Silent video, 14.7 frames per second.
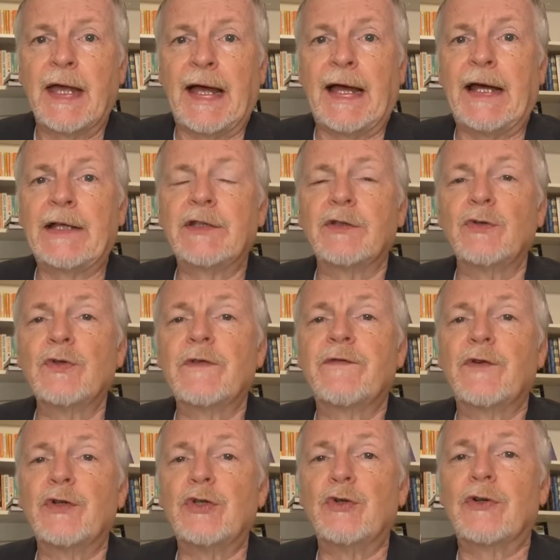and look
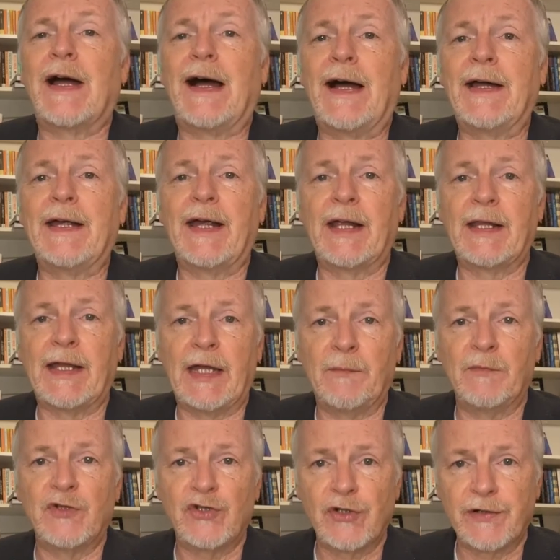for your
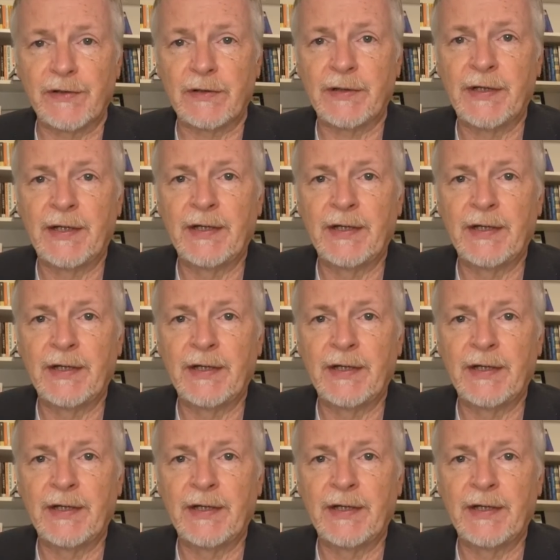ILM journal,